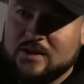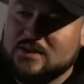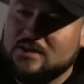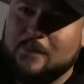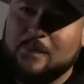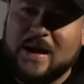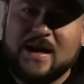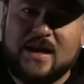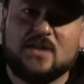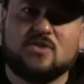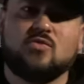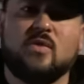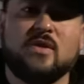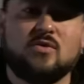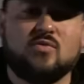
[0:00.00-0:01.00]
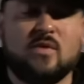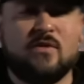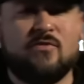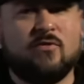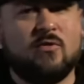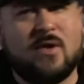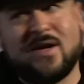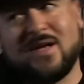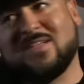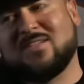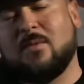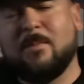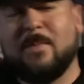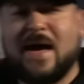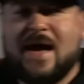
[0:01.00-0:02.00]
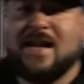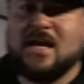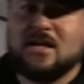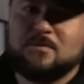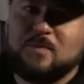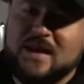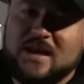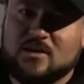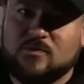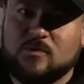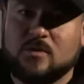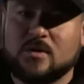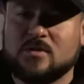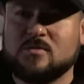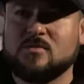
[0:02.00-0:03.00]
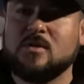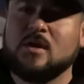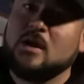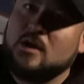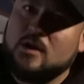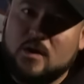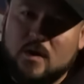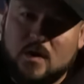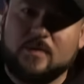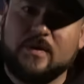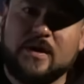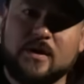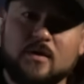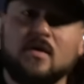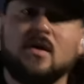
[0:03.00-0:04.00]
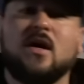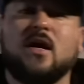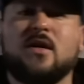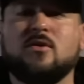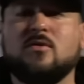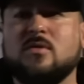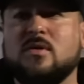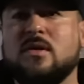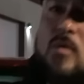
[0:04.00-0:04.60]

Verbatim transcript: It's a badass 2024. I got some badass plans for it too. Y'all already know how I do it.